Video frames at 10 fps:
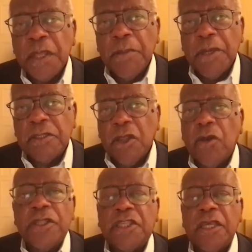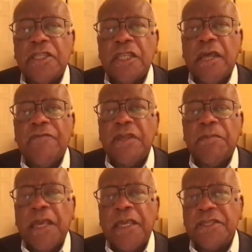But no, it's a lovely
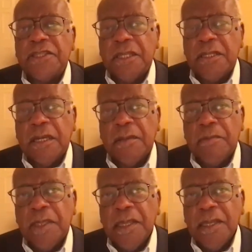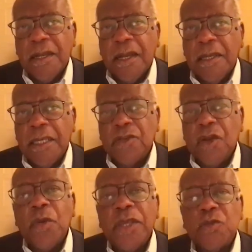place, and it's
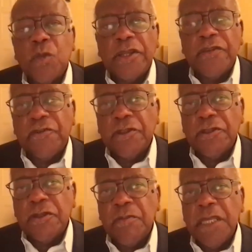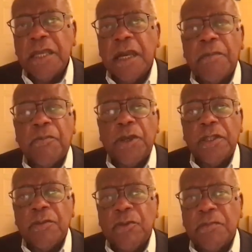always wonderful to meet up with
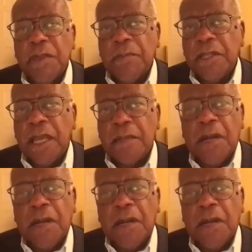people like